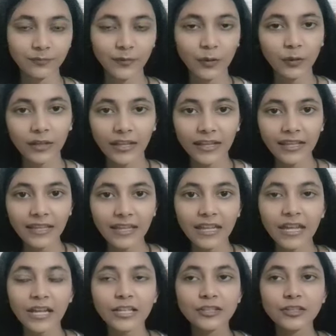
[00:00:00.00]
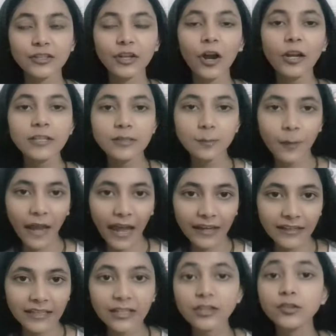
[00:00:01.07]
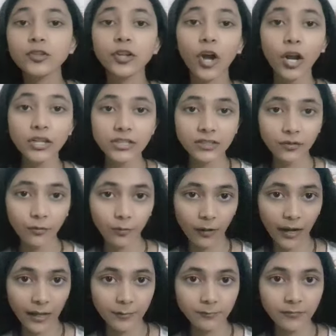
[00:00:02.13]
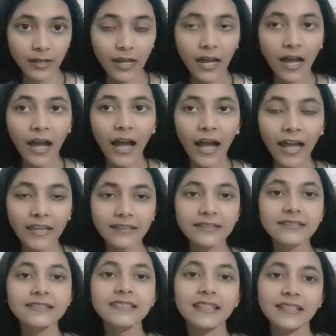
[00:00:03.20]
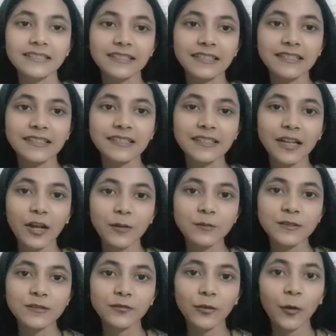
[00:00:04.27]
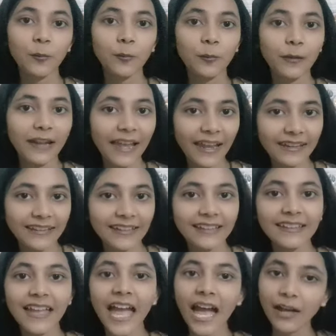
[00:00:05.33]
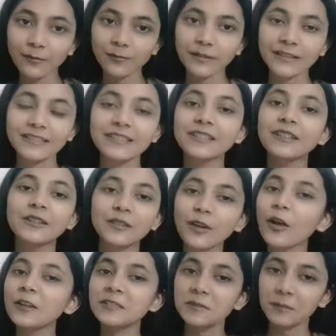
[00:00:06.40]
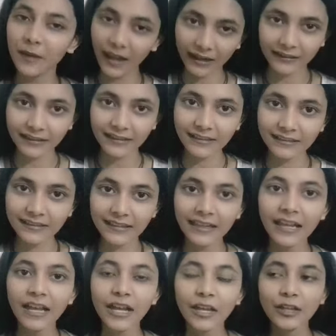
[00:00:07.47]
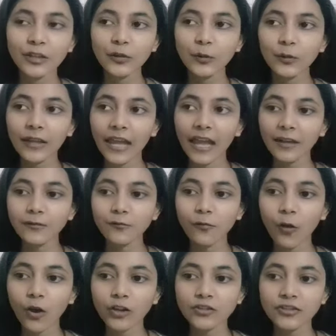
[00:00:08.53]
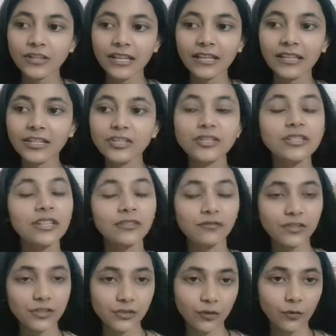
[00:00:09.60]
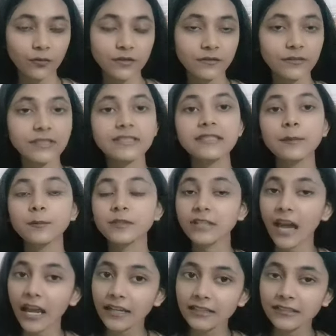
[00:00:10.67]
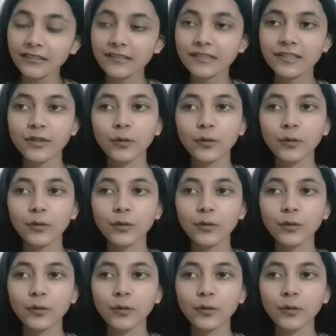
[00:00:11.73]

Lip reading: Okay? Do not panic, do not cram. IELTS success comes from planning, habit, not panic. You can watch English TV shows with subtitles.